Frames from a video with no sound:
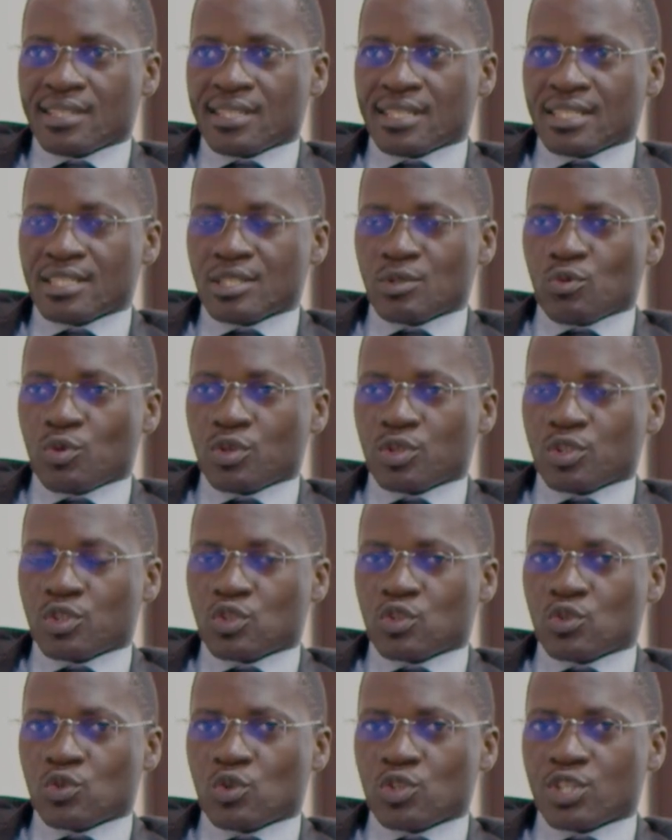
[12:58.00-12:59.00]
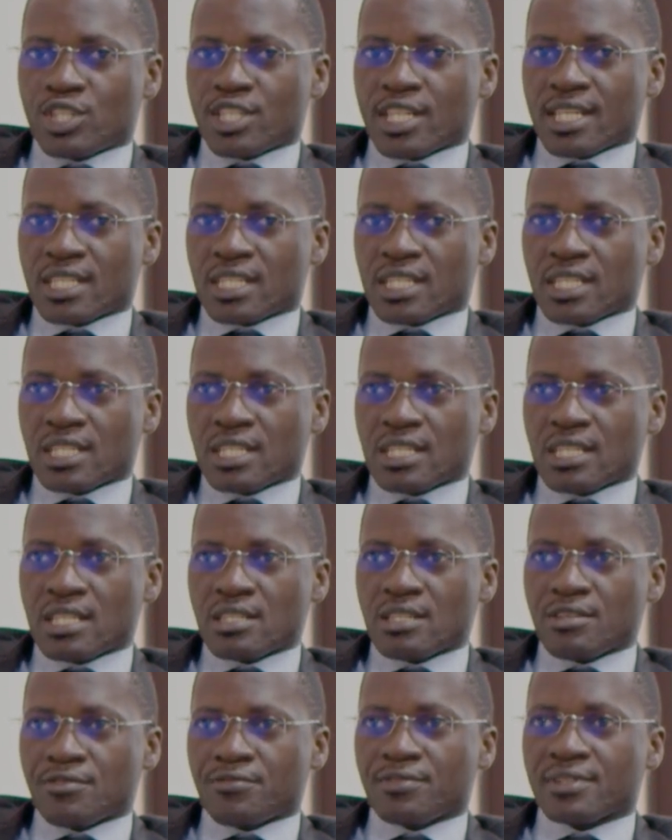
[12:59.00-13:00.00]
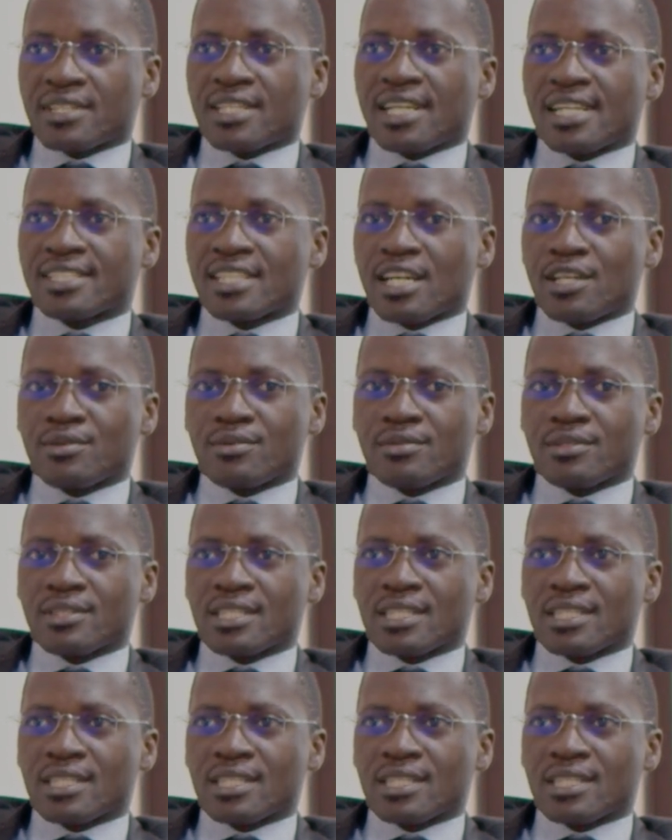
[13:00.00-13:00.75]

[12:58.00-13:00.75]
It's not like the figures are not